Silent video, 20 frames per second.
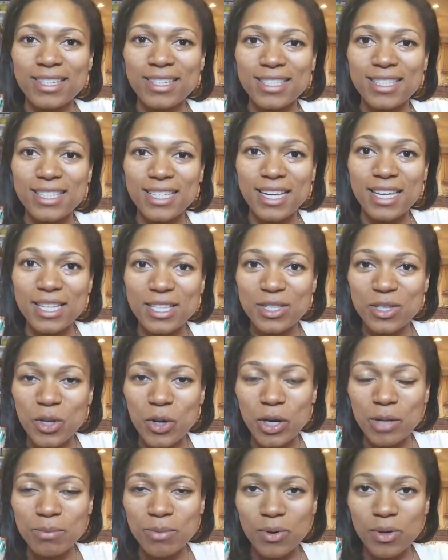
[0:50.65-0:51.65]
since
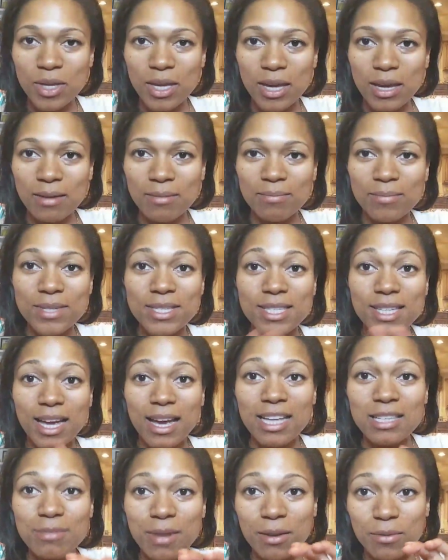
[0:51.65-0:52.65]
Coding Bootcamp,
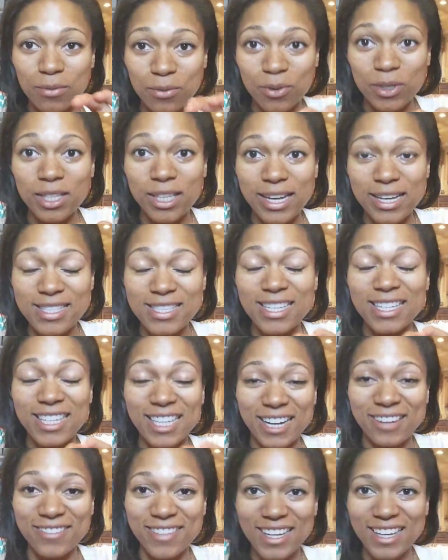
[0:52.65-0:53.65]
besides my freelancing
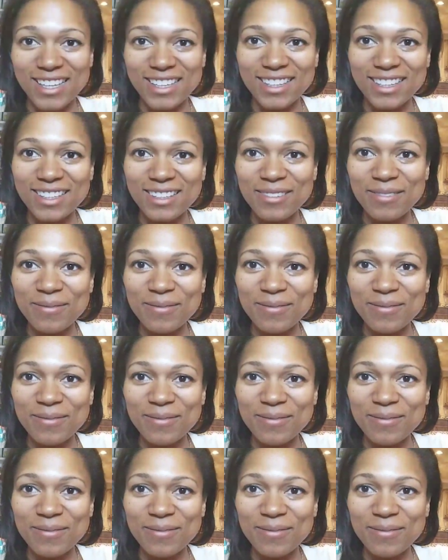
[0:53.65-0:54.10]
that I've done.